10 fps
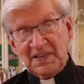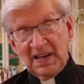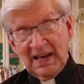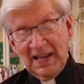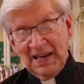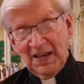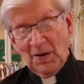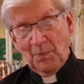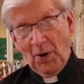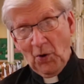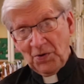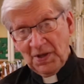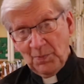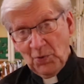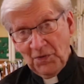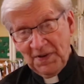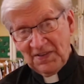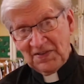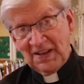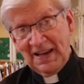getting in a boat and moving
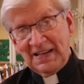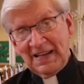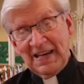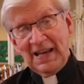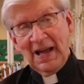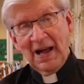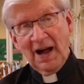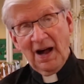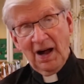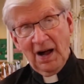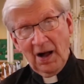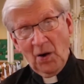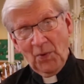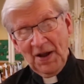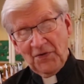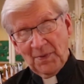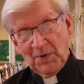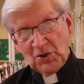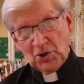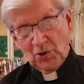slightly away from
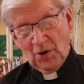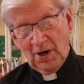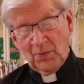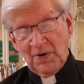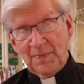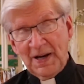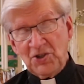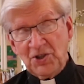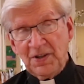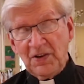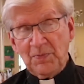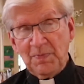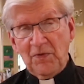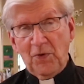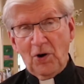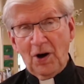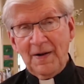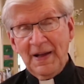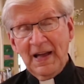the shore. We've mentioned this before.